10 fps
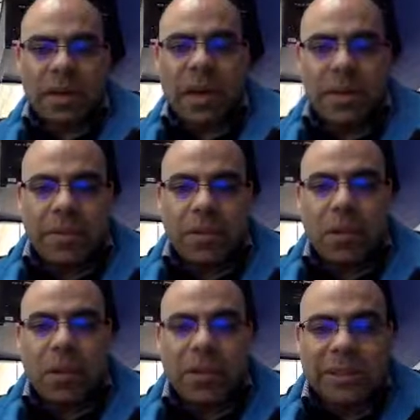Okay,
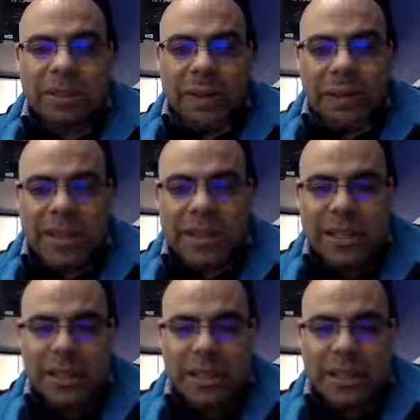oh, sorry,
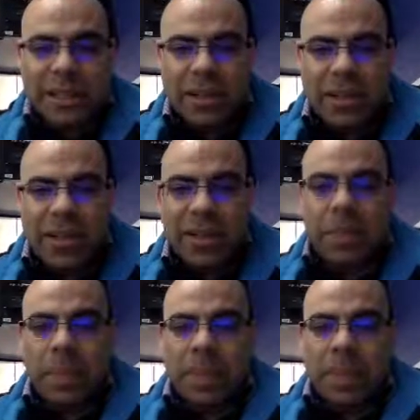C, C, E, E.